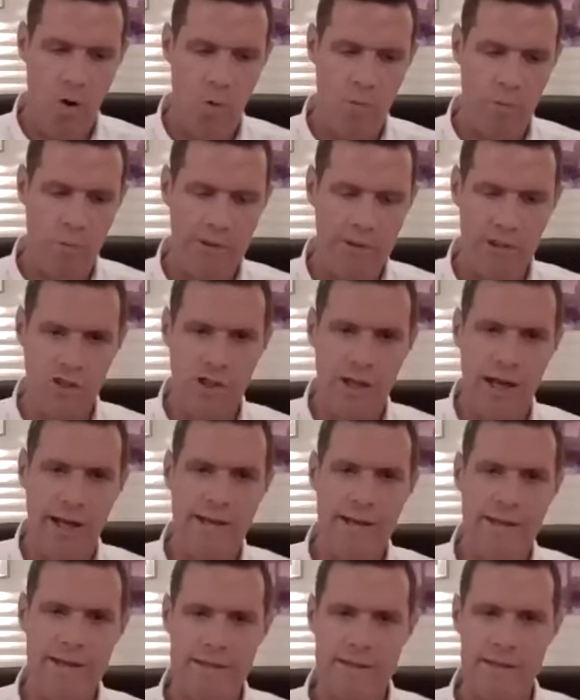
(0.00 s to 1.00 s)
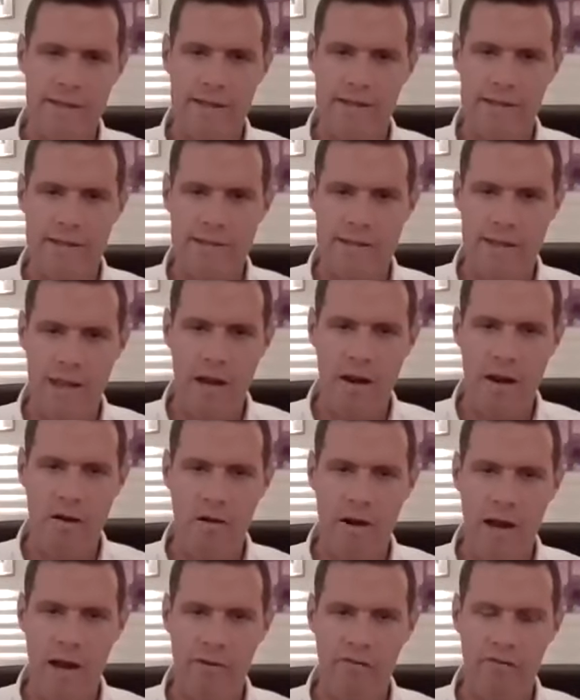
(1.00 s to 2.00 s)
leaving the home, the child
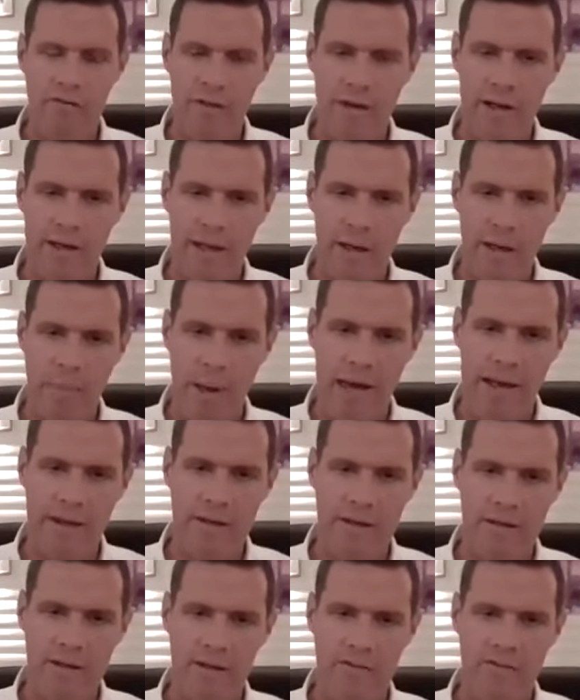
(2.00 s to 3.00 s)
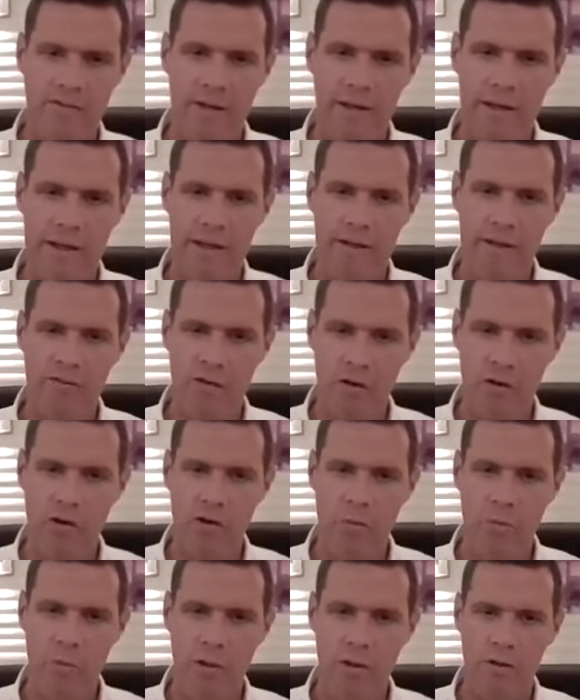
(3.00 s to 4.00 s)
is there and feeling abandoned
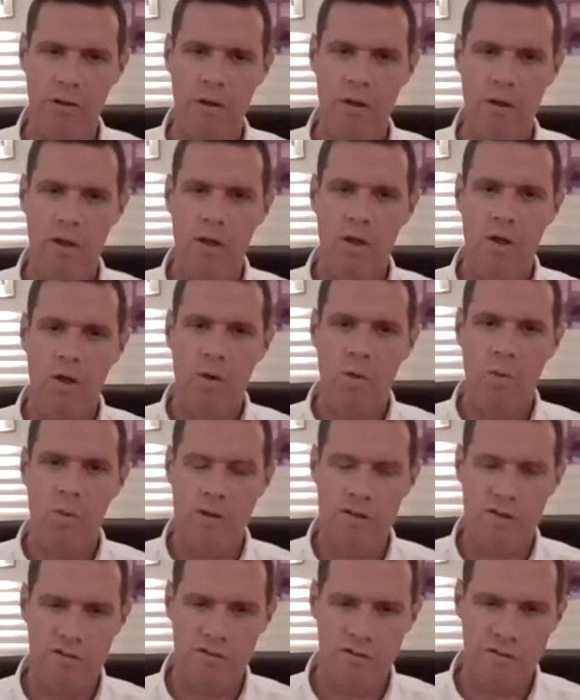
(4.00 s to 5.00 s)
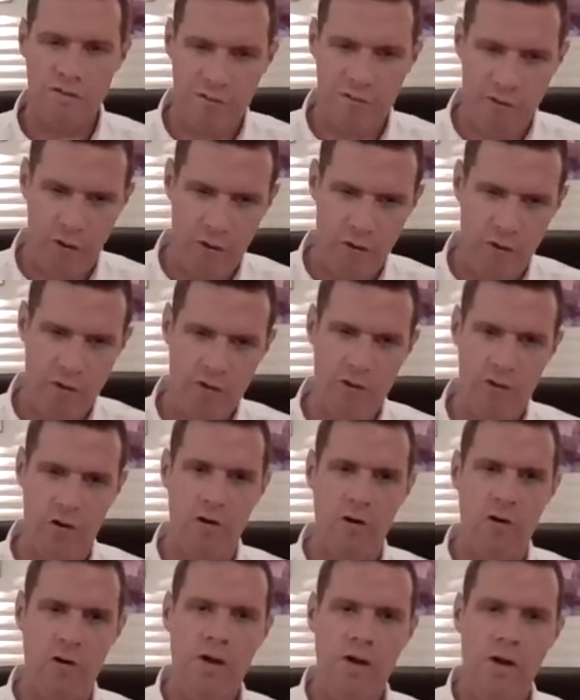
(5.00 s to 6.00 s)
and feeling vulnerable, which
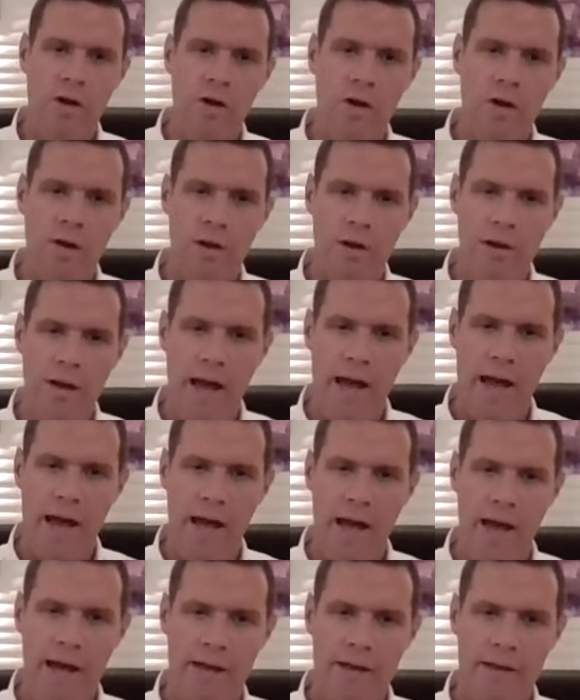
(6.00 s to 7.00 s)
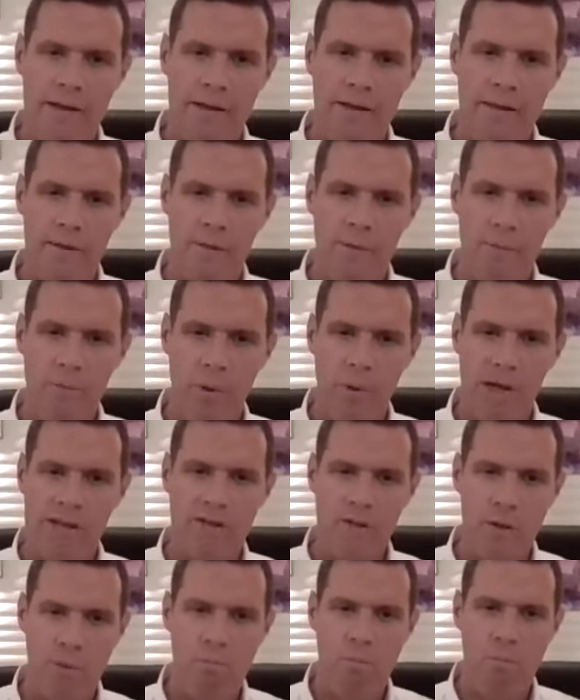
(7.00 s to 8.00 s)
further
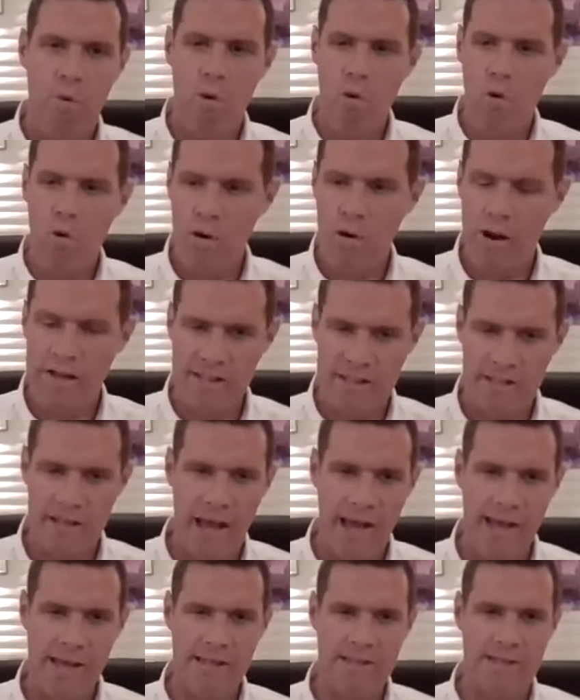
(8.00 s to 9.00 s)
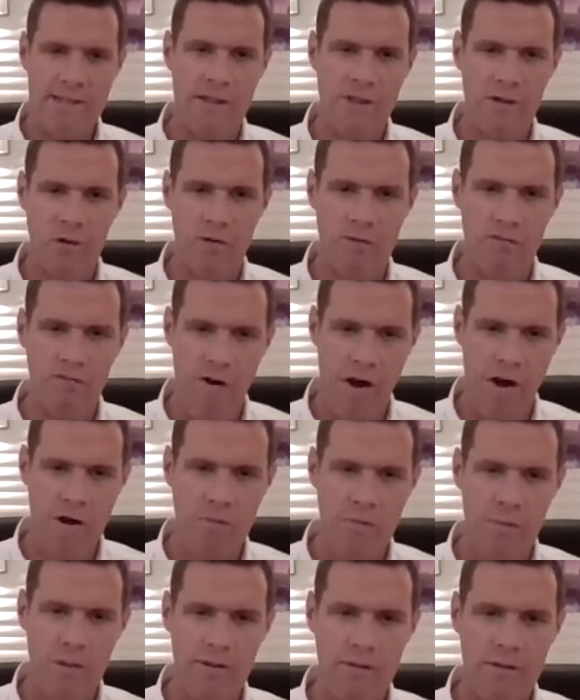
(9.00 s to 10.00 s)
brings up more
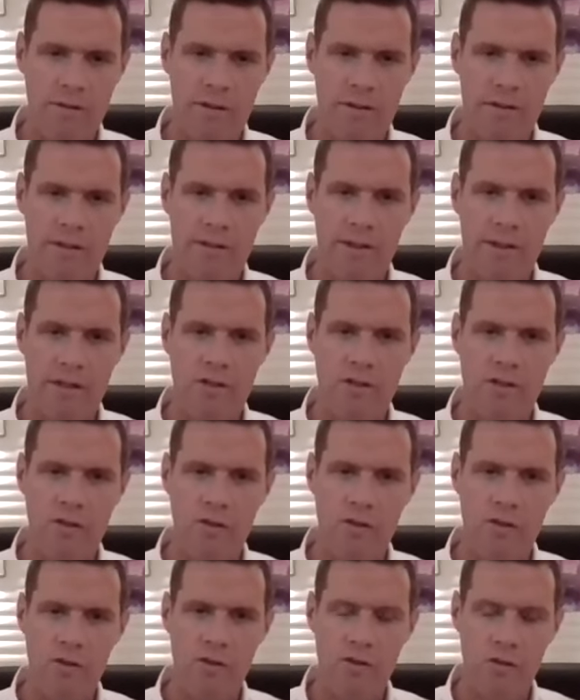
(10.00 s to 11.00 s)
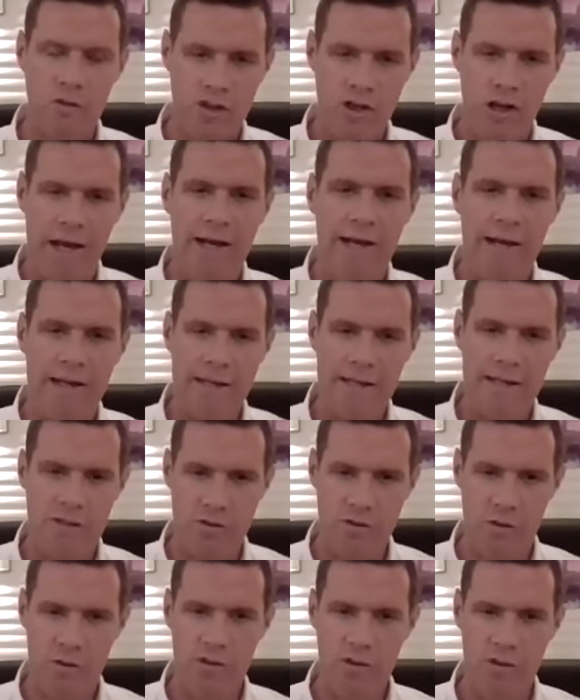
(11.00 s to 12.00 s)
signs in your environment that
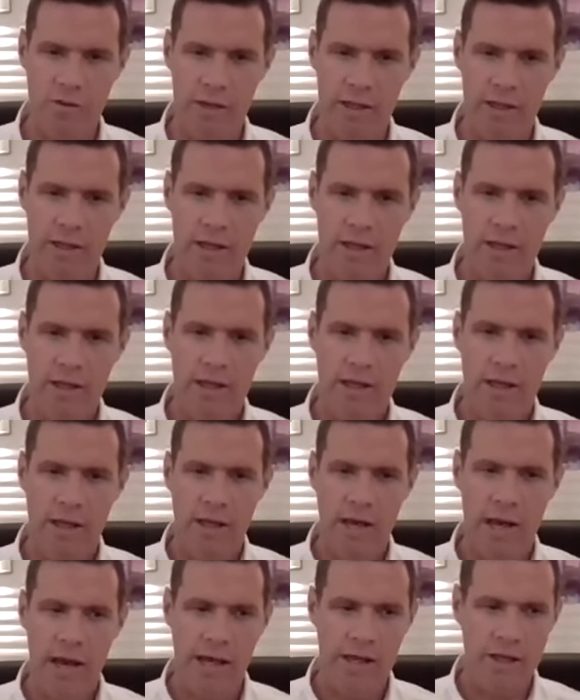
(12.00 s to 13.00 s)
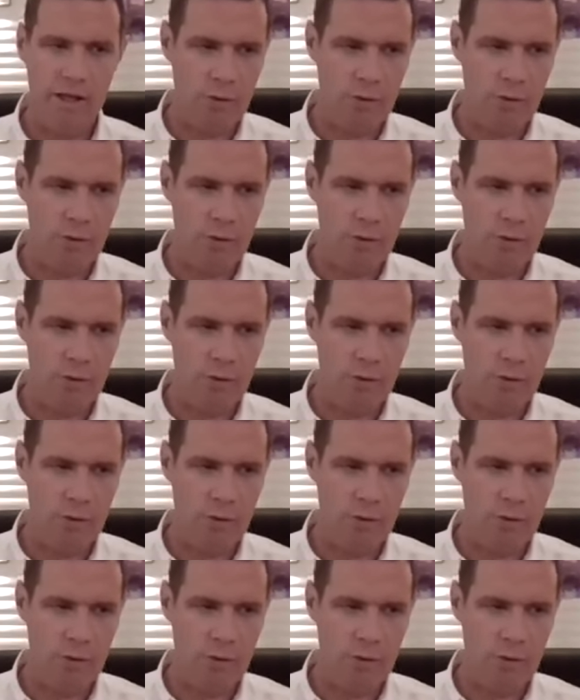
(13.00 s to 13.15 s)
your child needs nurturing.